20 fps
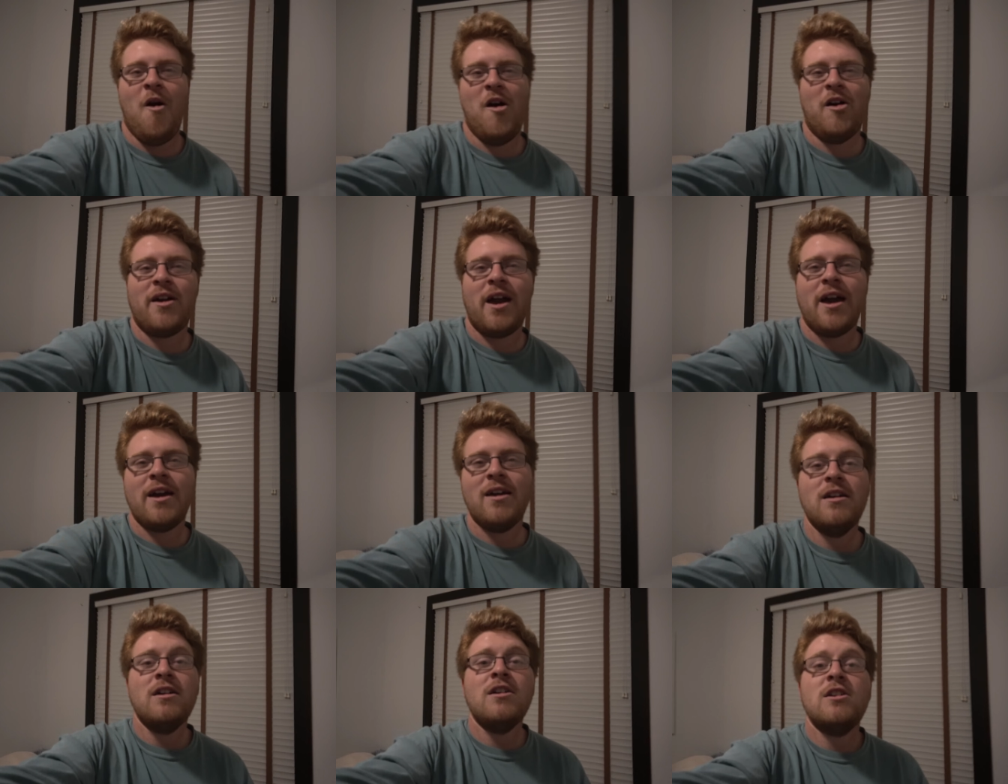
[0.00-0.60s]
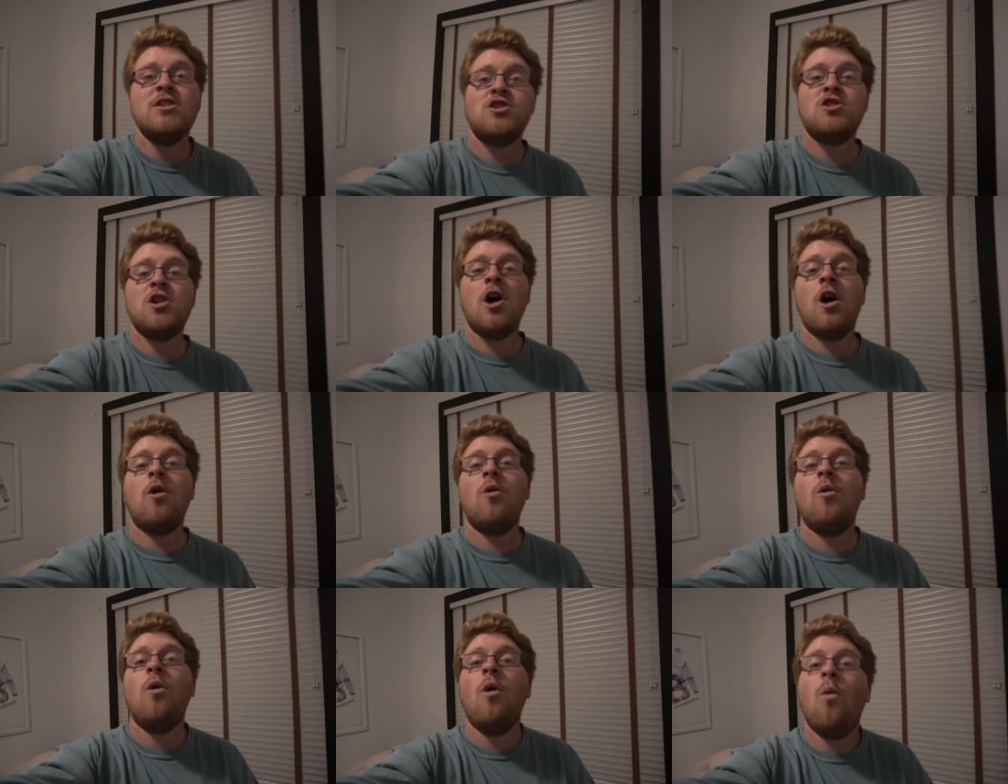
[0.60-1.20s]
Okay.
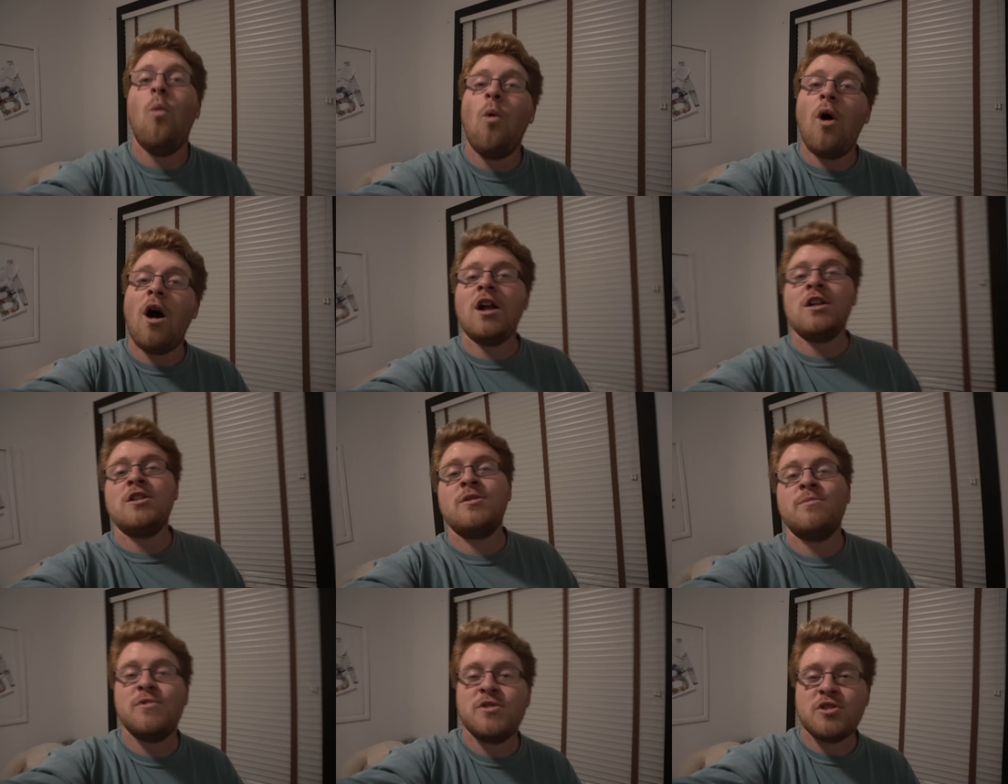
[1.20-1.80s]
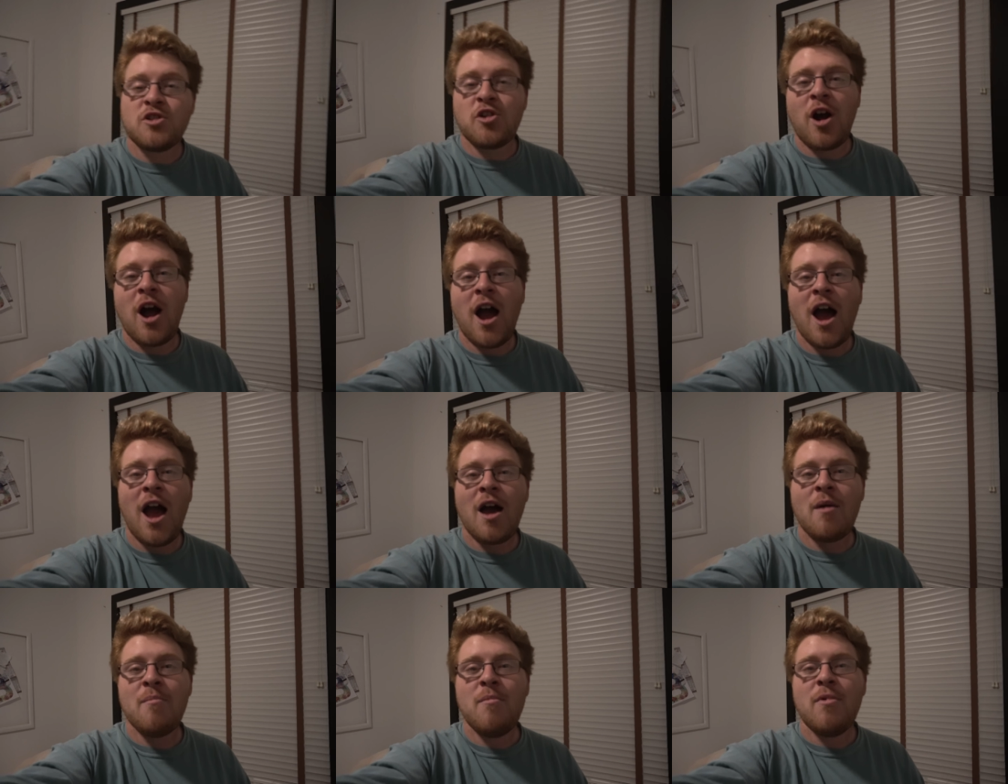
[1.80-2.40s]
So watch,
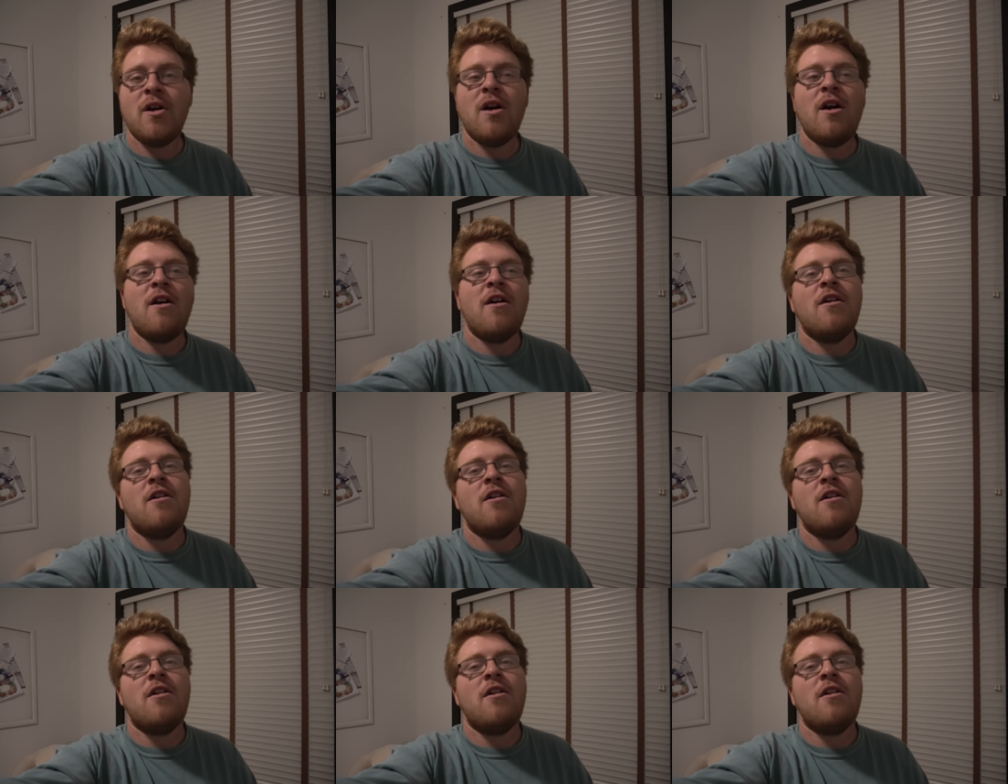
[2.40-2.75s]
subscribe,